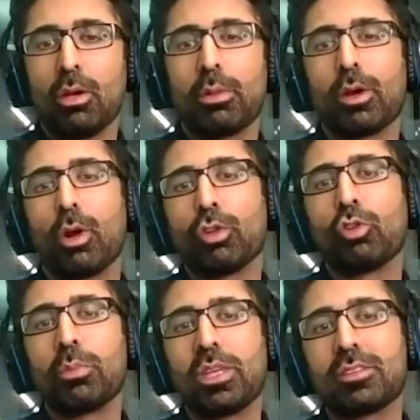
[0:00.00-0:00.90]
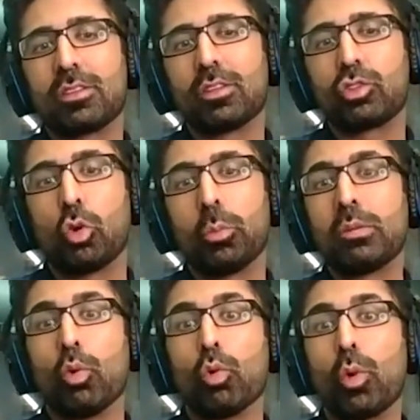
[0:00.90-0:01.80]
but it also means that there's so many
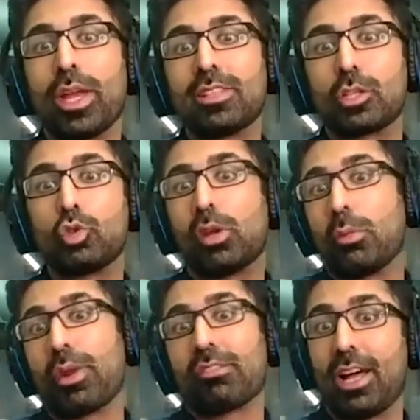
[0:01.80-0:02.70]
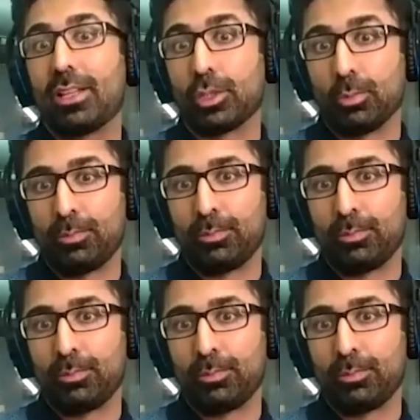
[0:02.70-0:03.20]
more ways that you can bring value